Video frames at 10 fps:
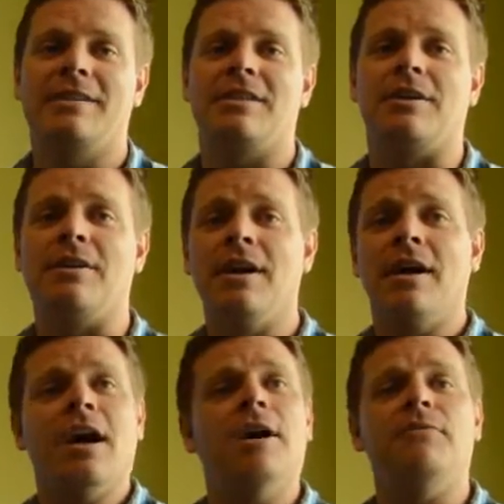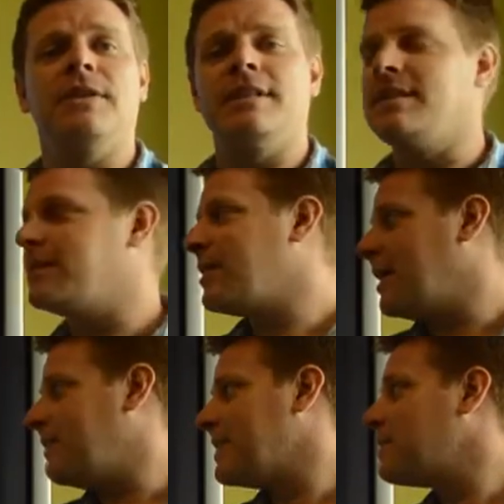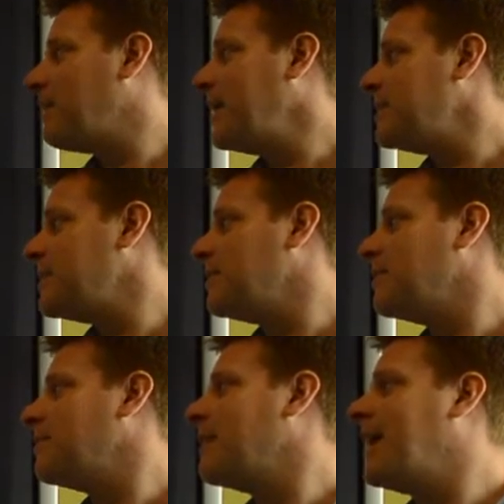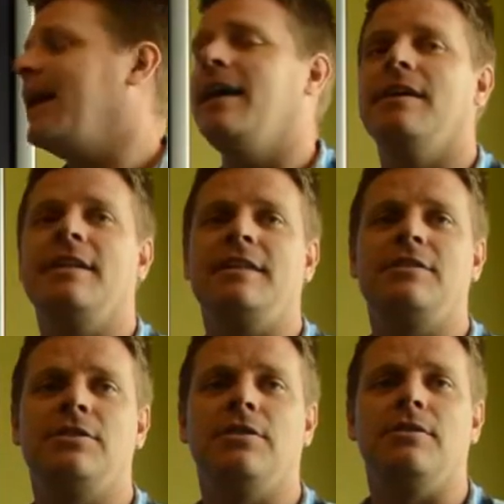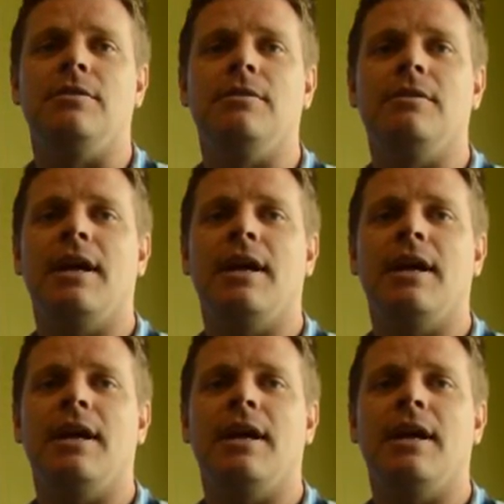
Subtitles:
So hopefully this has kind of explained to you how these two